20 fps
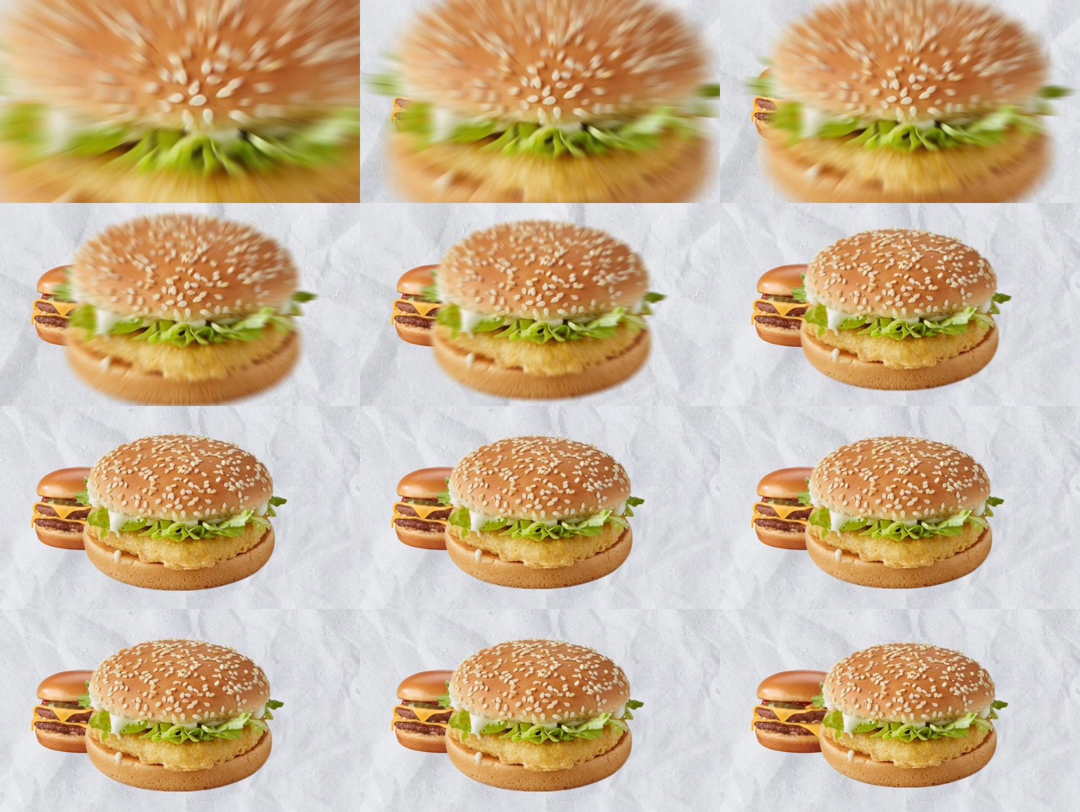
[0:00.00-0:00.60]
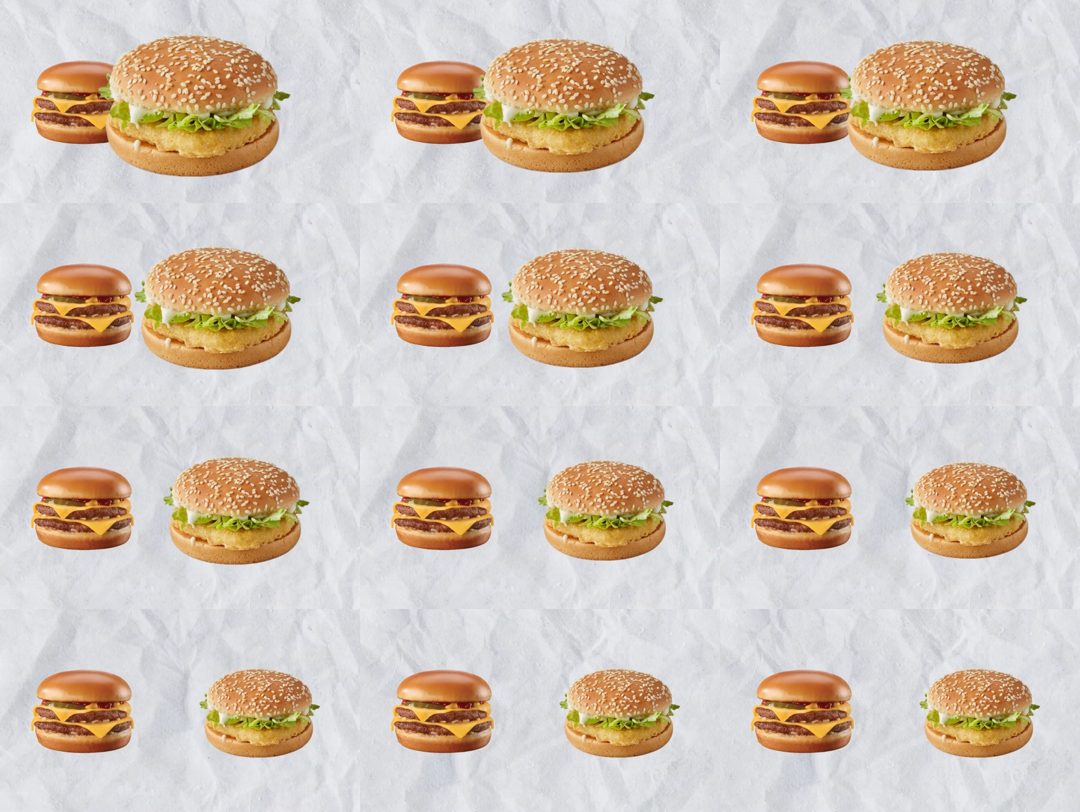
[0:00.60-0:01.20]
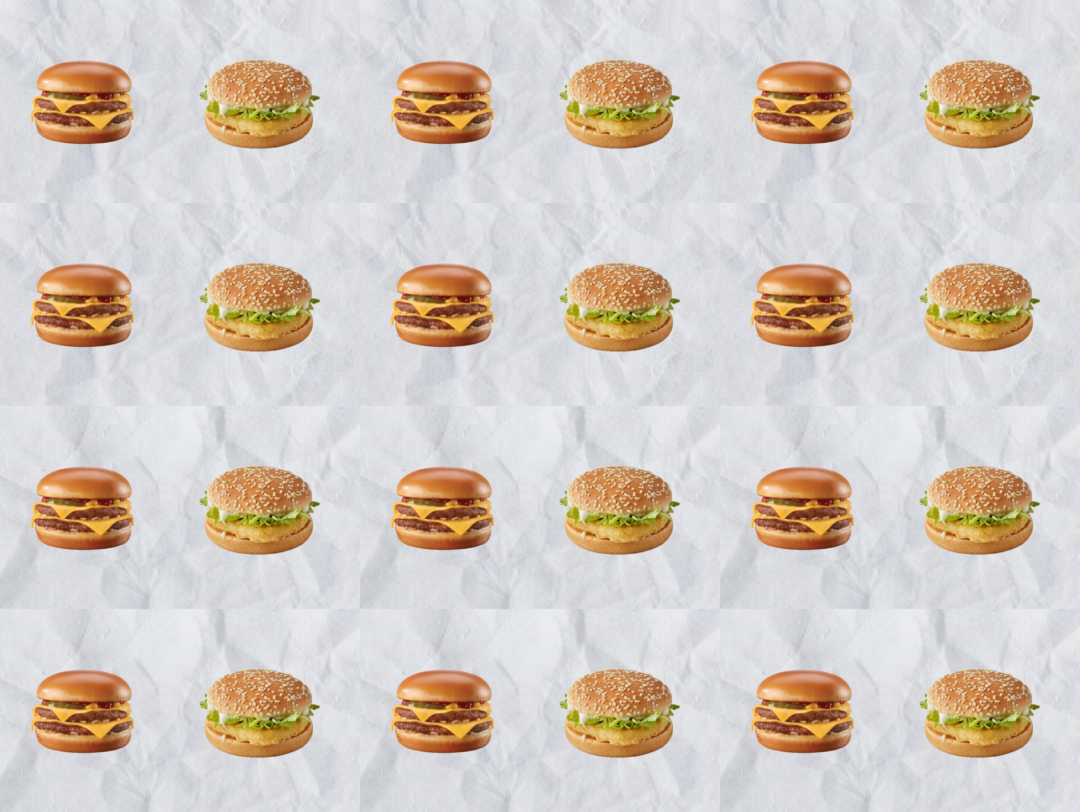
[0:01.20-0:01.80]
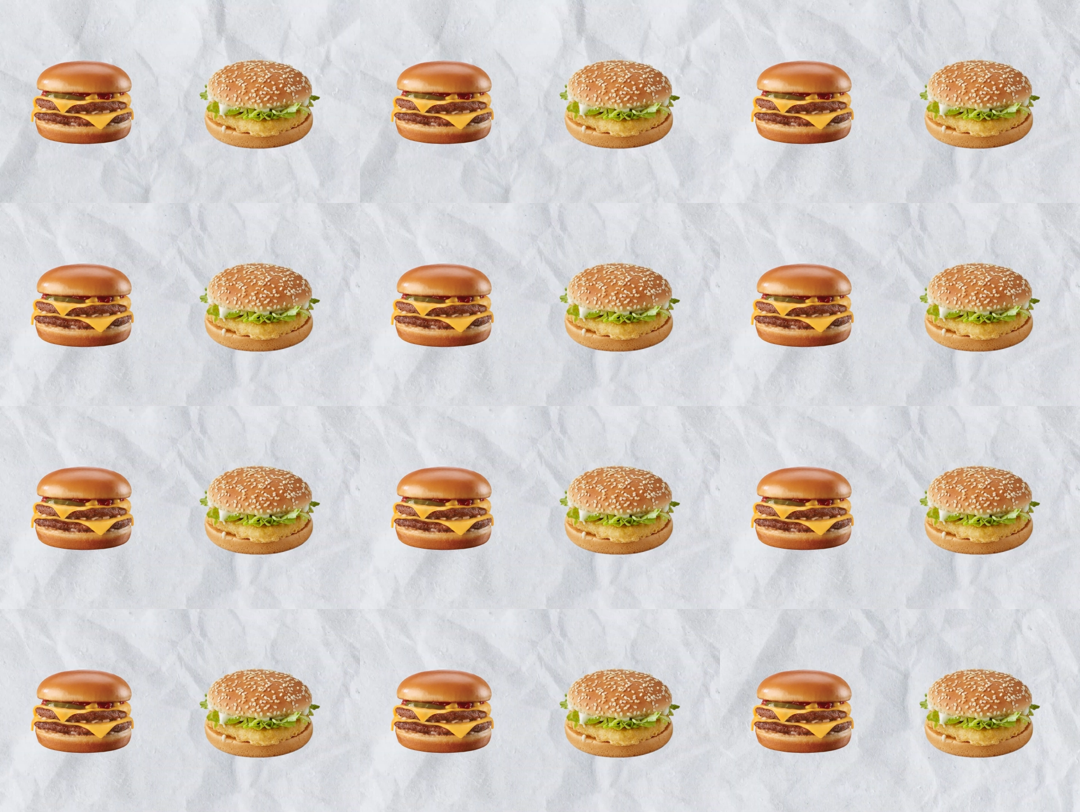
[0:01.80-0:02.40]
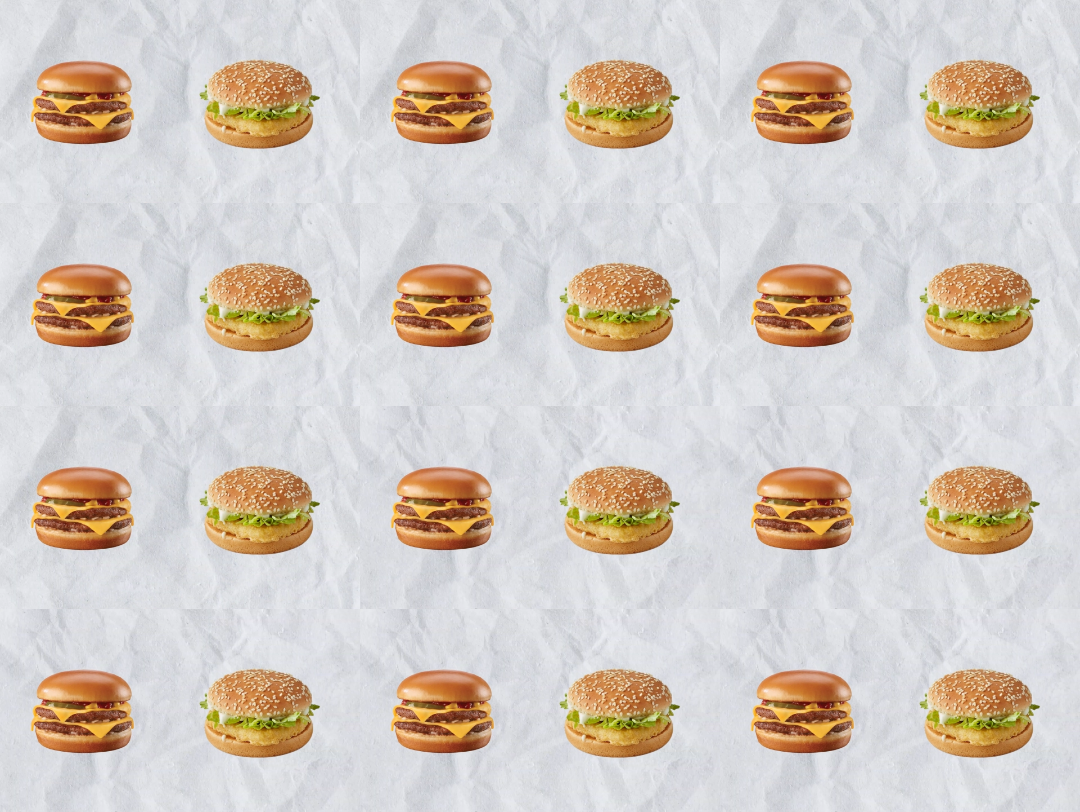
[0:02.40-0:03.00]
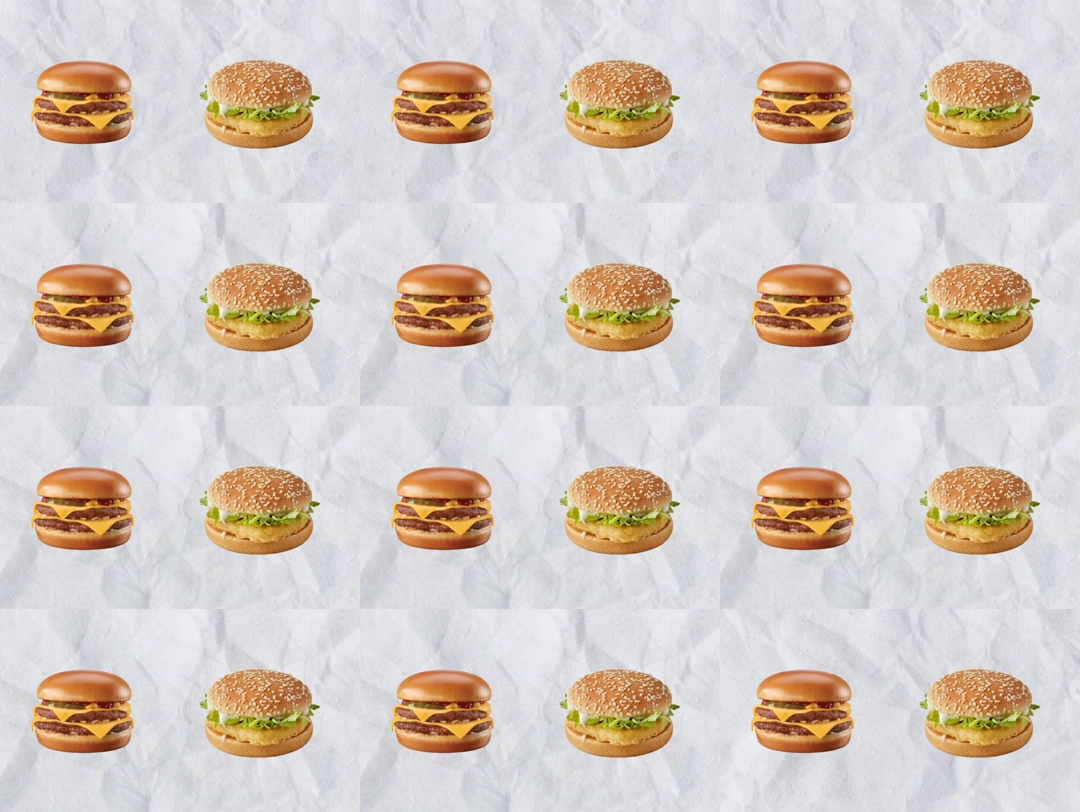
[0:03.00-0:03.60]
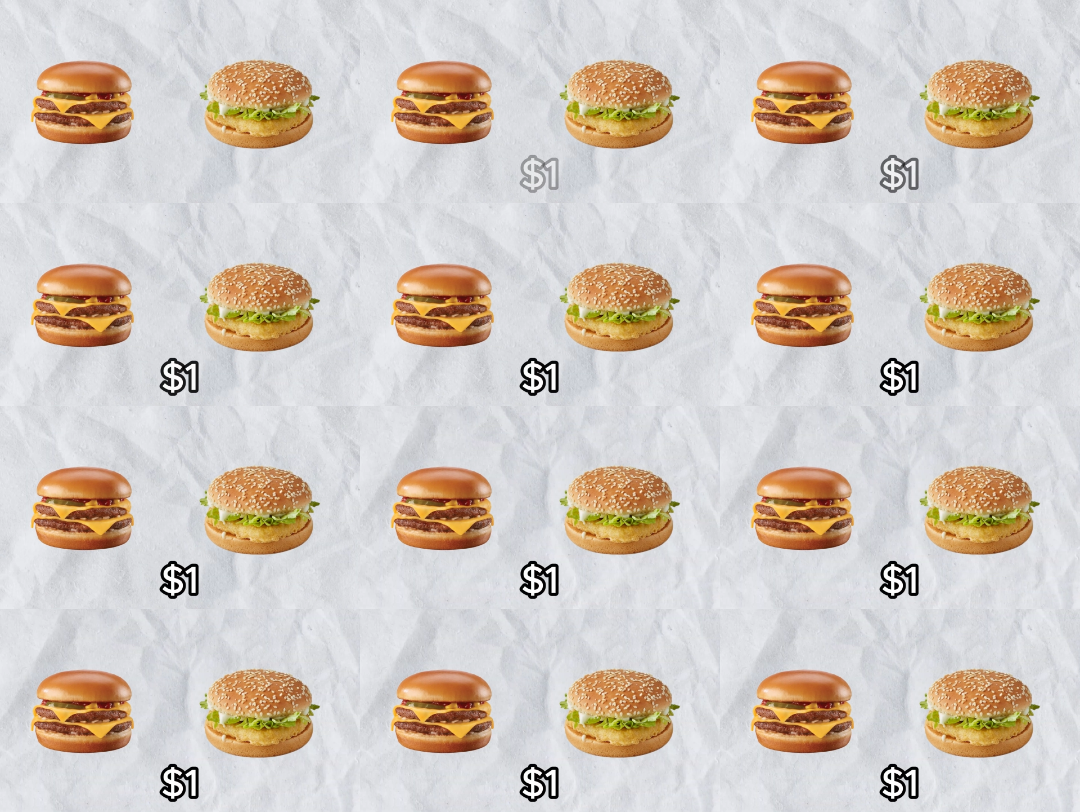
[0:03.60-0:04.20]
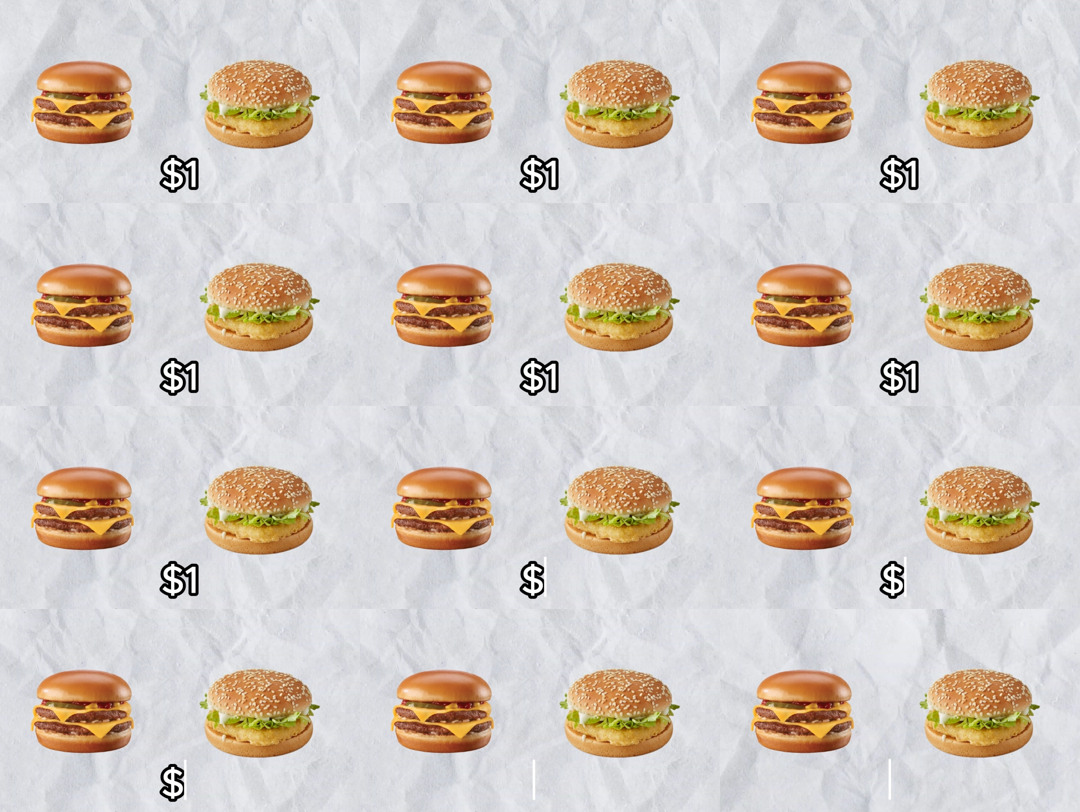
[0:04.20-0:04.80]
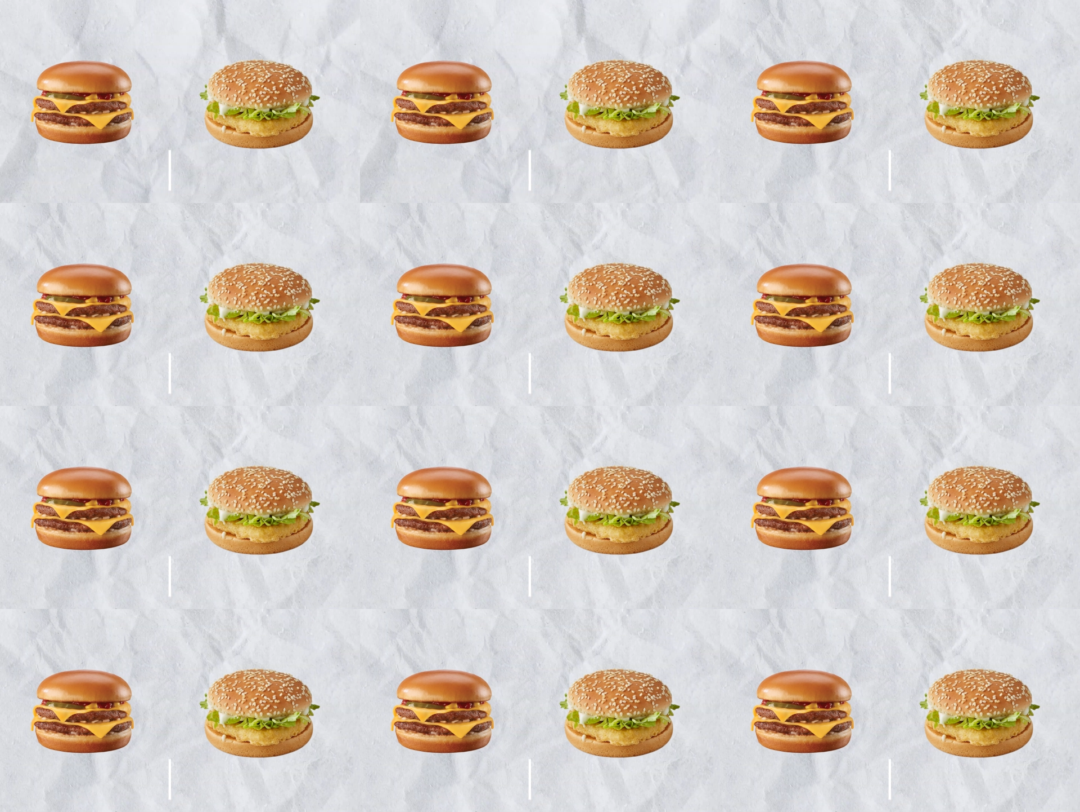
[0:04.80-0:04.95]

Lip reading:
Nobody's mouth can be seen.